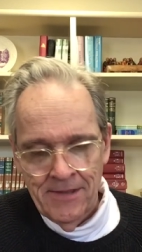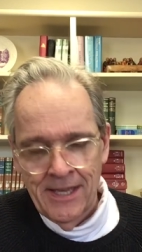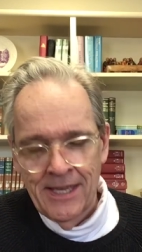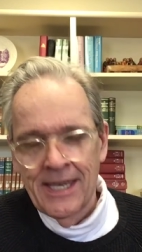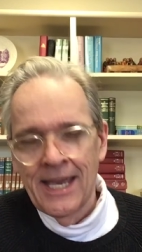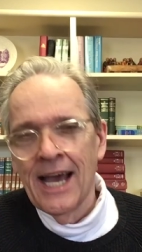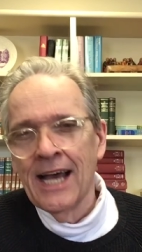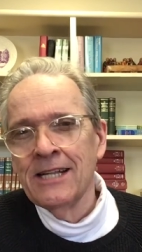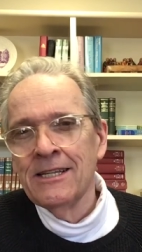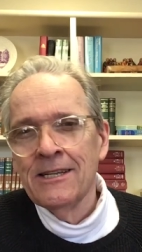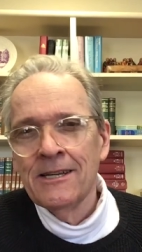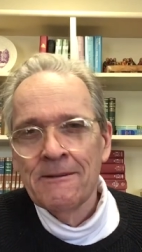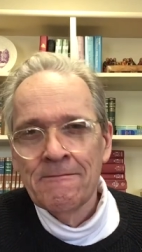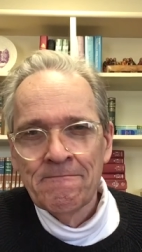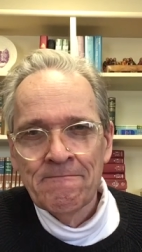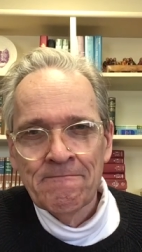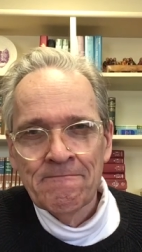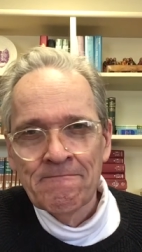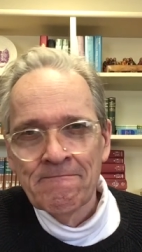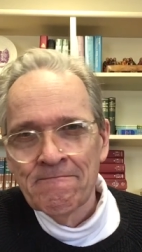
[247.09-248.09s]
Yet,
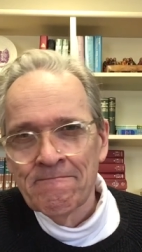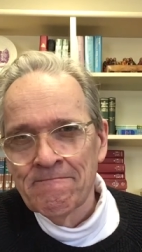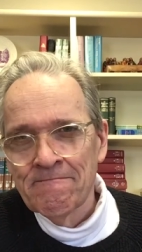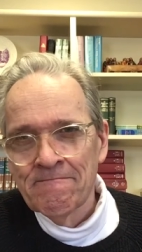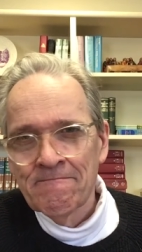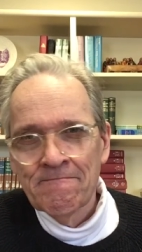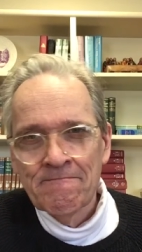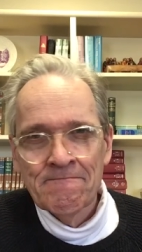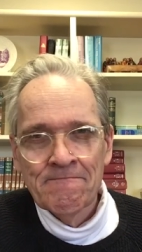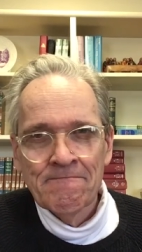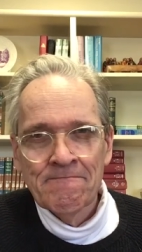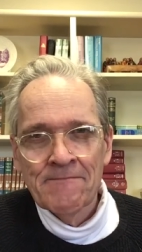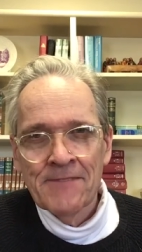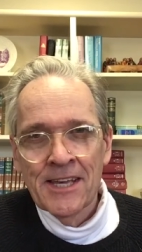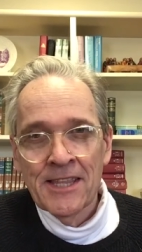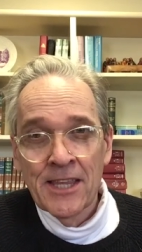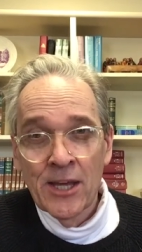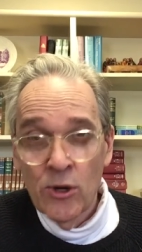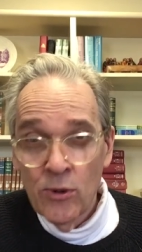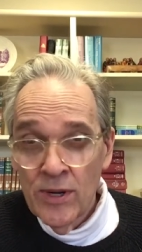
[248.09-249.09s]

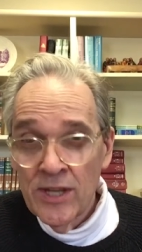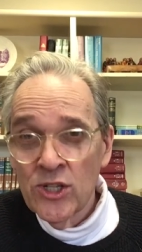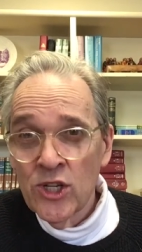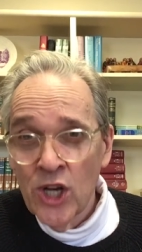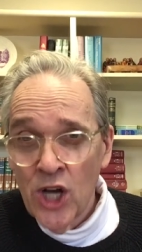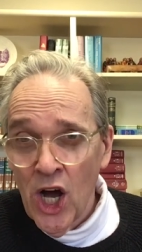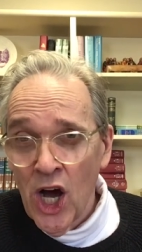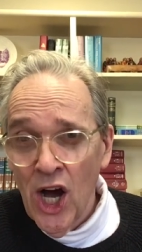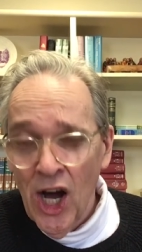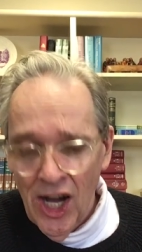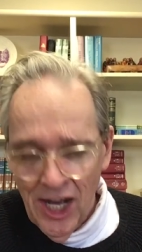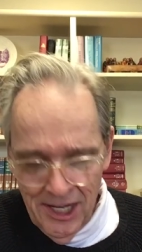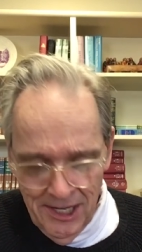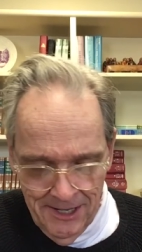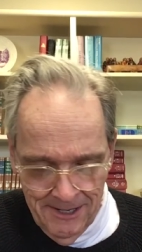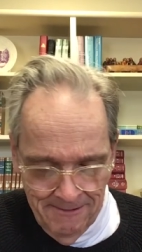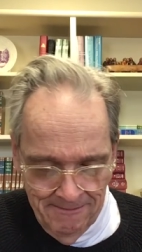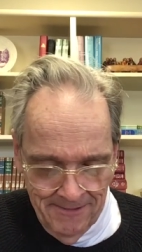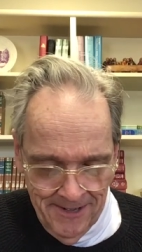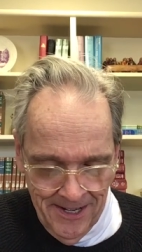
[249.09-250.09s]
there is a God,
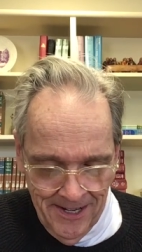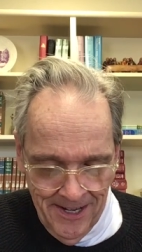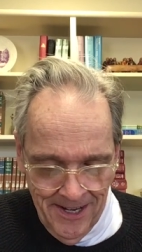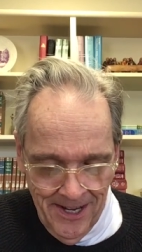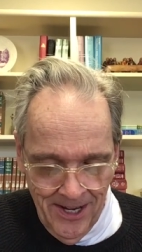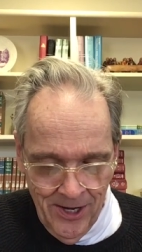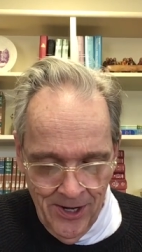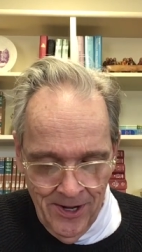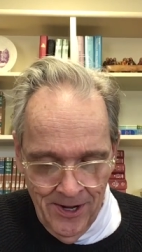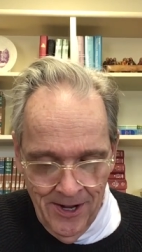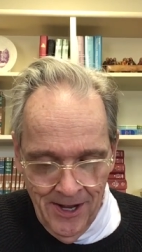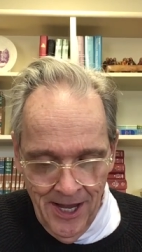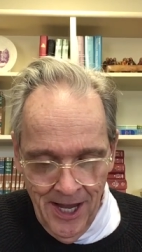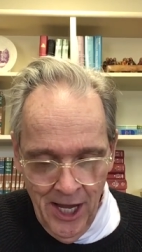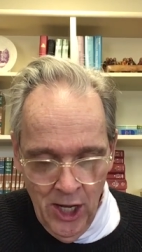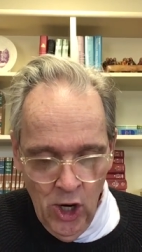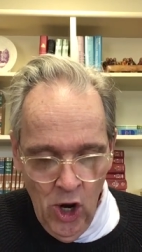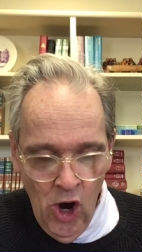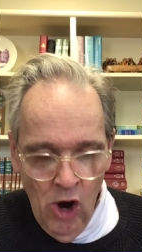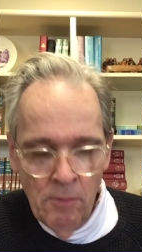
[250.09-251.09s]

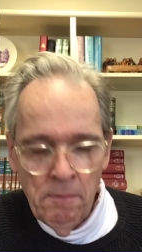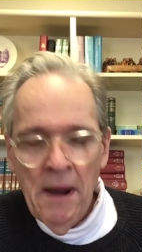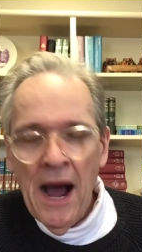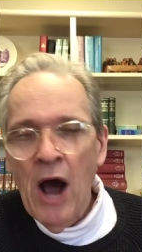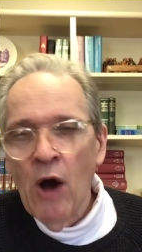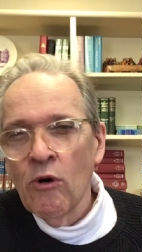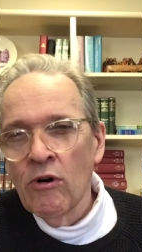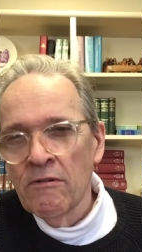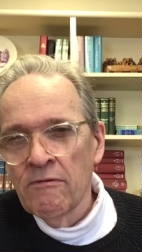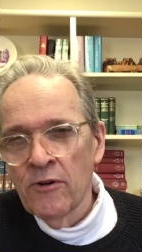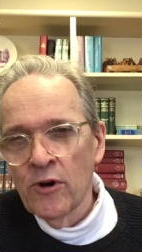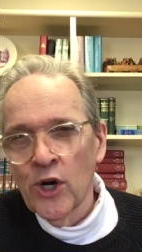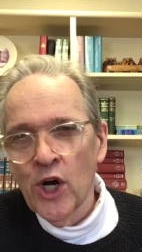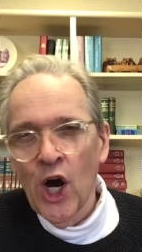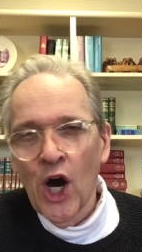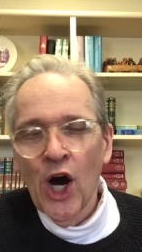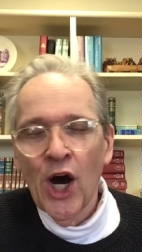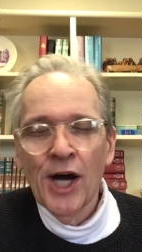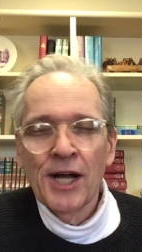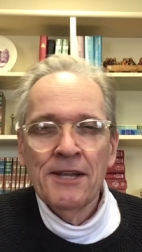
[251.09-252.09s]
an all-powerful
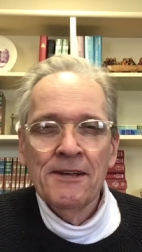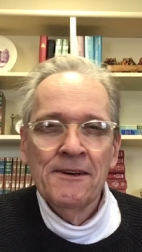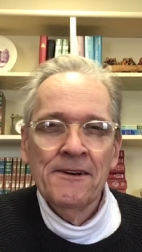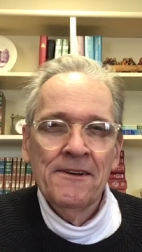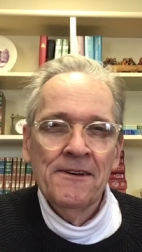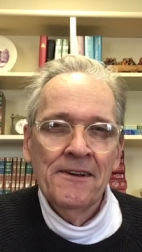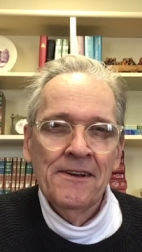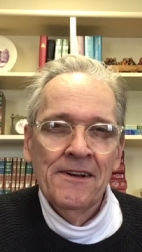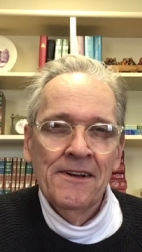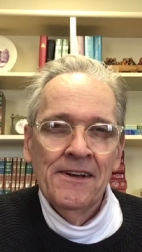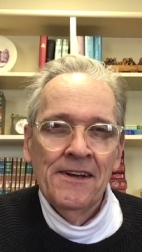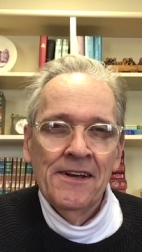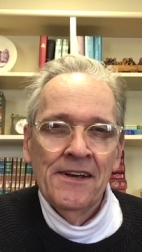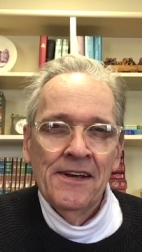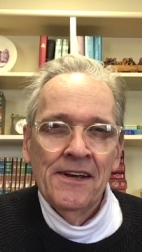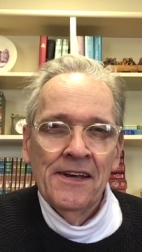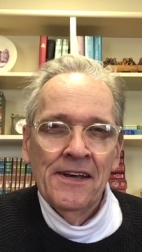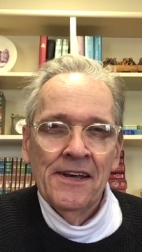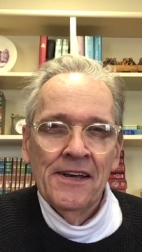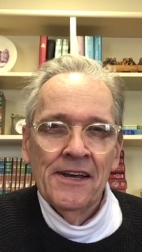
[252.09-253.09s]
God,
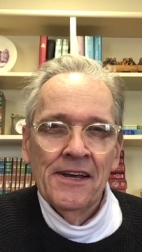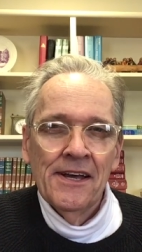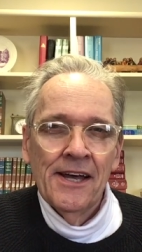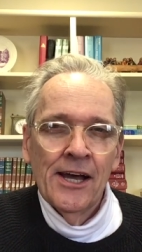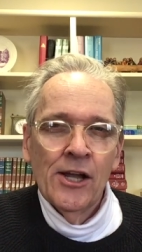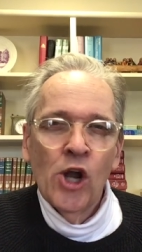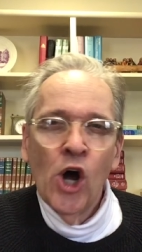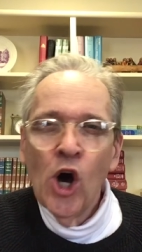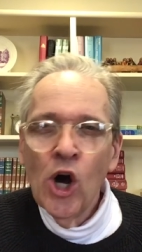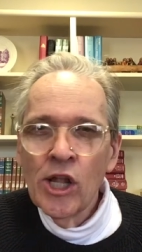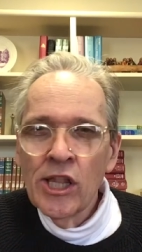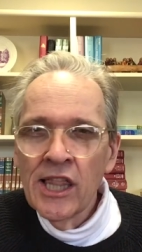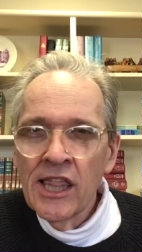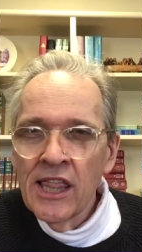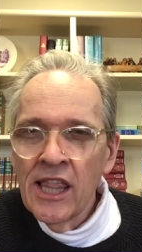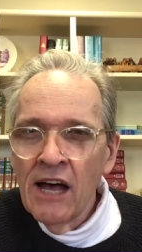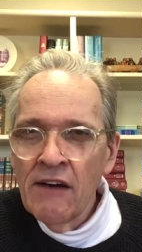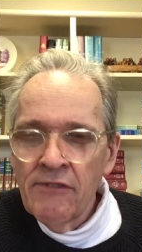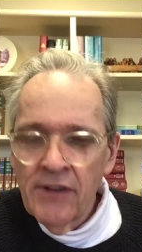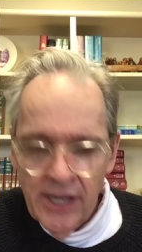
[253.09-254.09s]
an
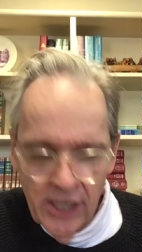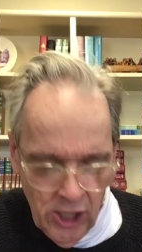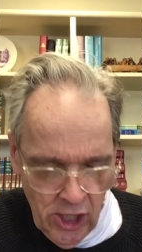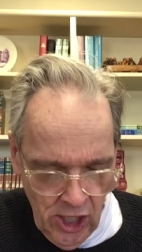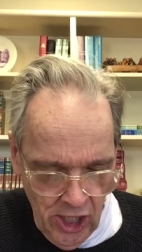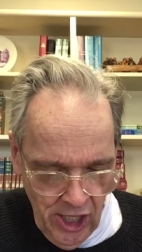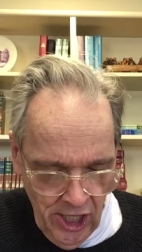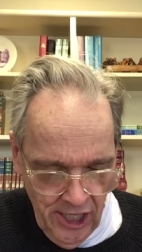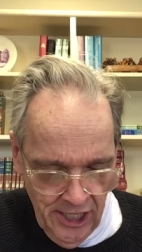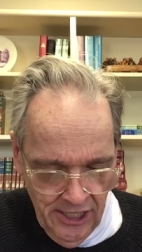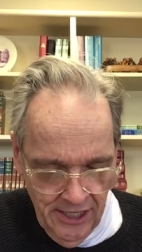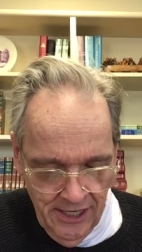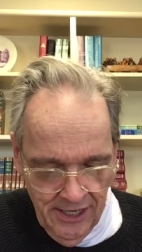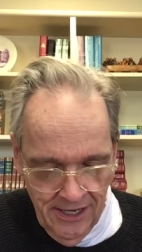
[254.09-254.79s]
all-loving God,